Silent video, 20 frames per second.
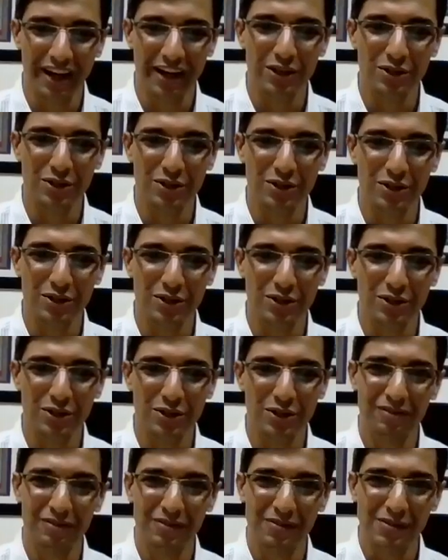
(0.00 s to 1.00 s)
I do have.
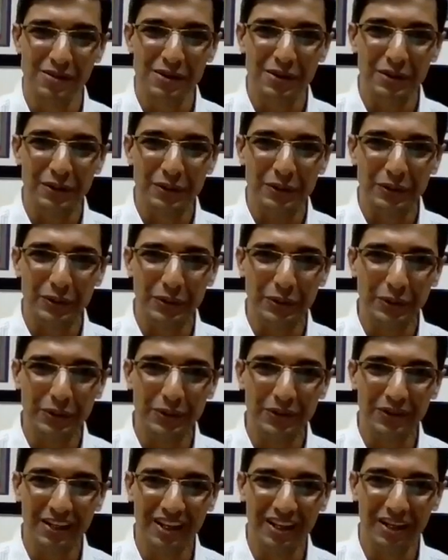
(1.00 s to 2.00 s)
you
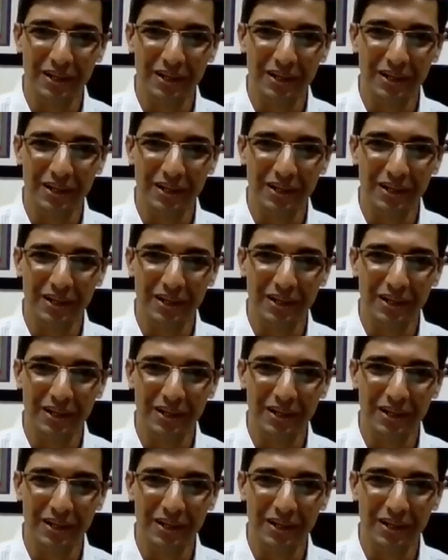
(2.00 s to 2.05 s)
know,